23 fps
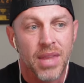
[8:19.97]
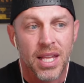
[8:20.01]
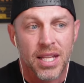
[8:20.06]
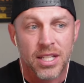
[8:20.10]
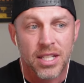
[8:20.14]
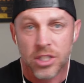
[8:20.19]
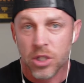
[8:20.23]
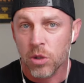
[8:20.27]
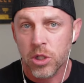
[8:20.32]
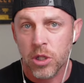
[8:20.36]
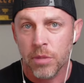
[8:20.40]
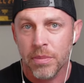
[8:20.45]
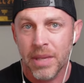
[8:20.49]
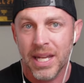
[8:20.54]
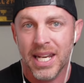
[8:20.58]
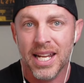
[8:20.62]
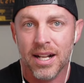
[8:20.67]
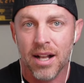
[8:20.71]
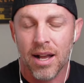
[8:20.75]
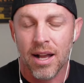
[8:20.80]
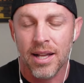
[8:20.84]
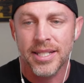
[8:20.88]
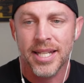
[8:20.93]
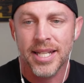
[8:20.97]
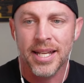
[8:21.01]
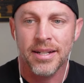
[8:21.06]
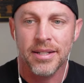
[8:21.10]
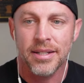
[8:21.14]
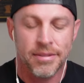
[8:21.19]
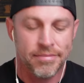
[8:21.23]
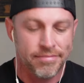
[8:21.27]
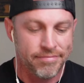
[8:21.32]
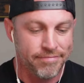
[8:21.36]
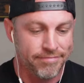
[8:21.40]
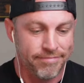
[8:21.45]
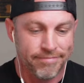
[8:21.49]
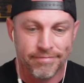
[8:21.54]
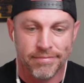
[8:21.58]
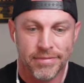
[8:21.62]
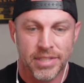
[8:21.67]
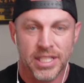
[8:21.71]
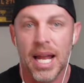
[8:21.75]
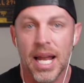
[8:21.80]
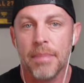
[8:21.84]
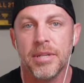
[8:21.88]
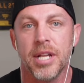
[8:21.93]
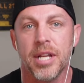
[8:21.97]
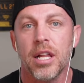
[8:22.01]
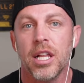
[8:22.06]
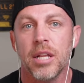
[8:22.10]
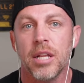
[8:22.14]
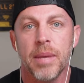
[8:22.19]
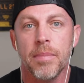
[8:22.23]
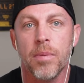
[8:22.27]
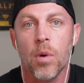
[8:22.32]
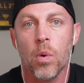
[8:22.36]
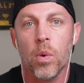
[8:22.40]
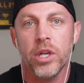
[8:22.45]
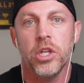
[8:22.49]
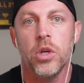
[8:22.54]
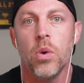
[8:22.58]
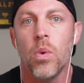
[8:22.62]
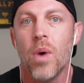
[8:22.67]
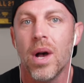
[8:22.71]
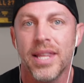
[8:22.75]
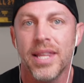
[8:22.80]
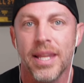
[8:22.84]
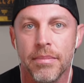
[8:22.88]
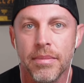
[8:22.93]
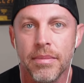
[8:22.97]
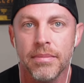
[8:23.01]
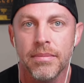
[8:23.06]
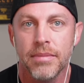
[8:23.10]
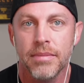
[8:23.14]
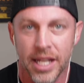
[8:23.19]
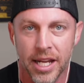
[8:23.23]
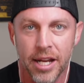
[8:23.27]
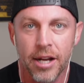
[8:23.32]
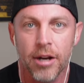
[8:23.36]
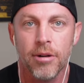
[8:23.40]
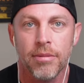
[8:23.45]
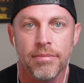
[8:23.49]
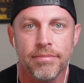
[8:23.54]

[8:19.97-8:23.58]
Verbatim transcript: Social media content, stop telling people what you want them to hear.